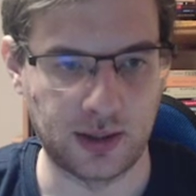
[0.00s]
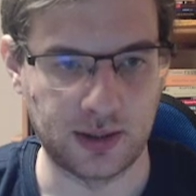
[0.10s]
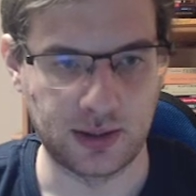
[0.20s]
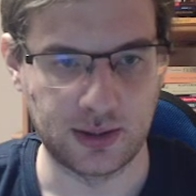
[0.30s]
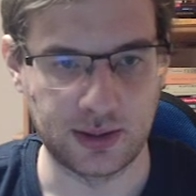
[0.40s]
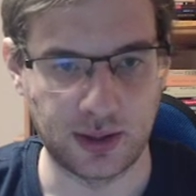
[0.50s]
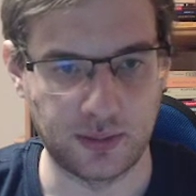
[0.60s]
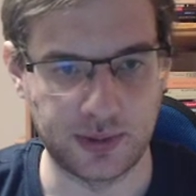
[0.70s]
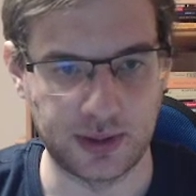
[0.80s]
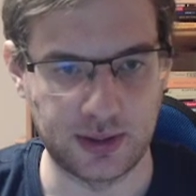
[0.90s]
this instead of
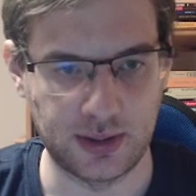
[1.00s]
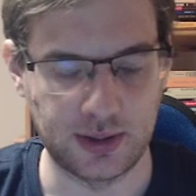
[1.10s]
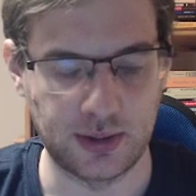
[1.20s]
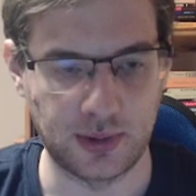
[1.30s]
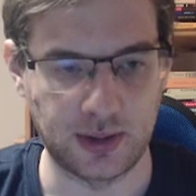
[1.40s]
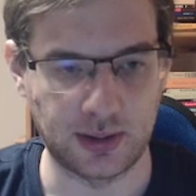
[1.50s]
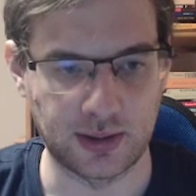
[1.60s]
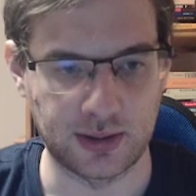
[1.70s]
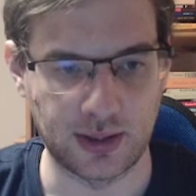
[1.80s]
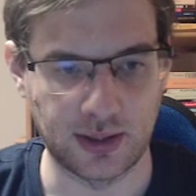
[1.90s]
c6 to attack the
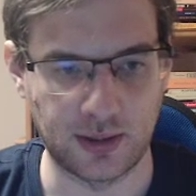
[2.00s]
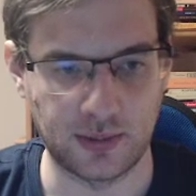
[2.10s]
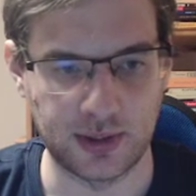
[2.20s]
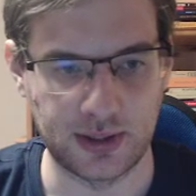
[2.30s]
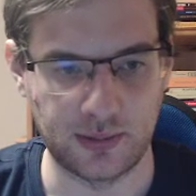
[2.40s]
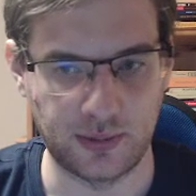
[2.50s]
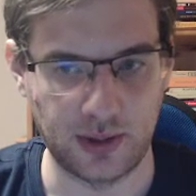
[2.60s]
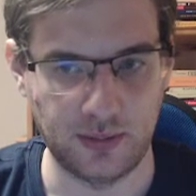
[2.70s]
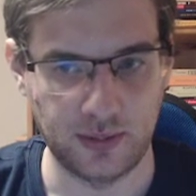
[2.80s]
center with c5.